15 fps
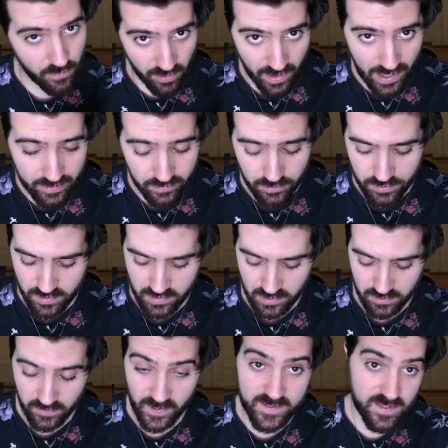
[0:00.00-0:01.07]
For that, you just need
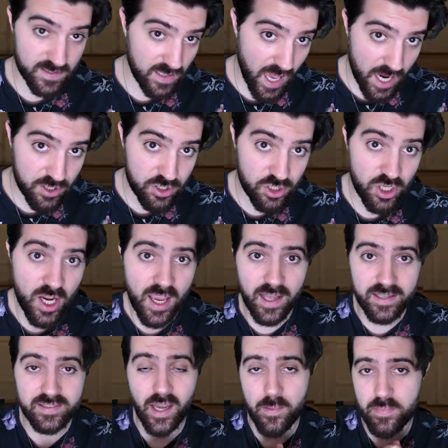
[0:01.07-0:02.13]
to hit / and
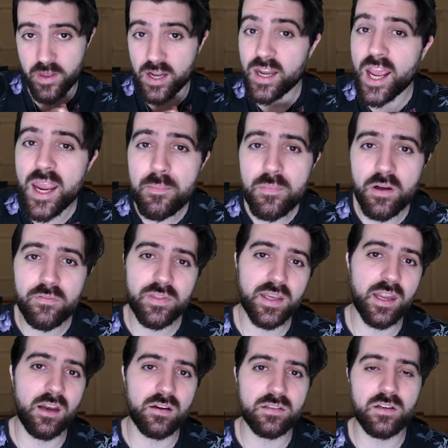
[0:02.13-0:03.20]
type the name of the
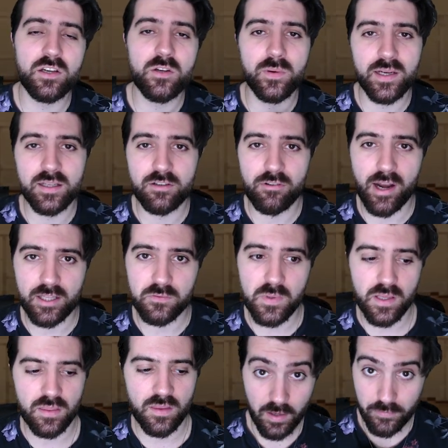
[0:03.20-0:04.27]
character you want to interact
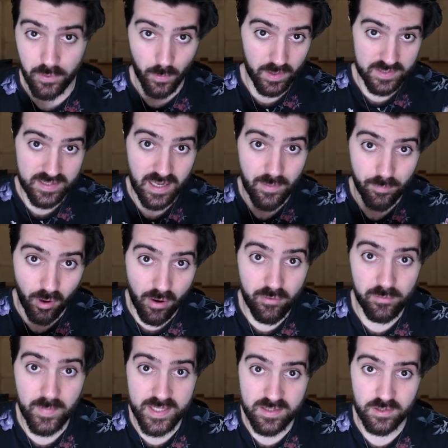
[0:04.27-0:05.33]
with. If you want to send a private
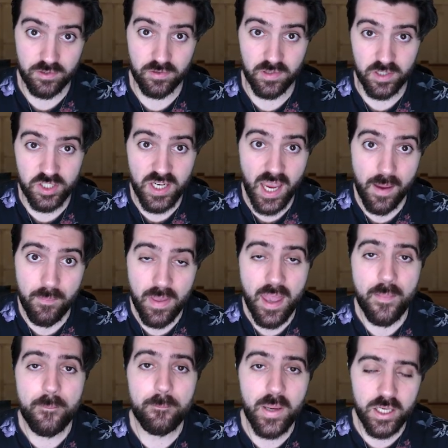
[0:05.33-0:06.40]
message to the GM,
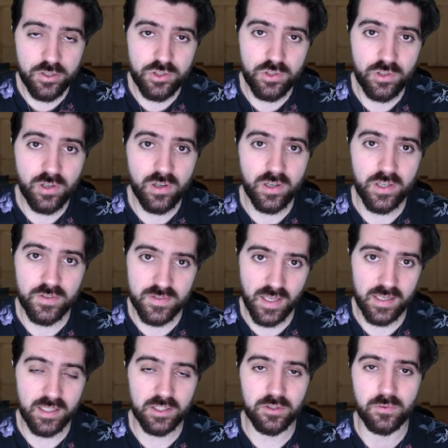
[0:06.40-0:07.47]
make sure you
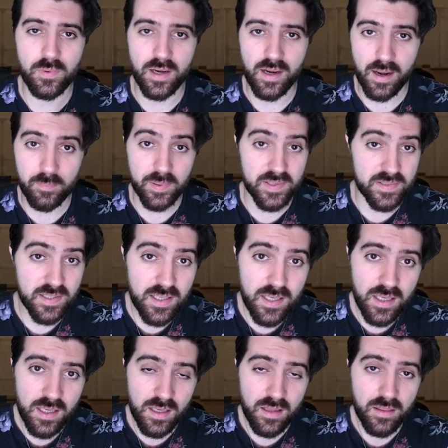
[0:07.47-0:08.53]
send it to an
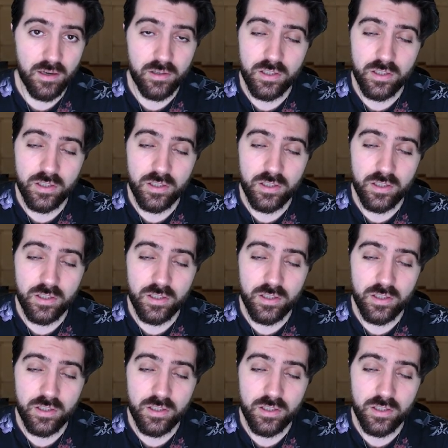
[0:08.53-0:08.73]
NPC, their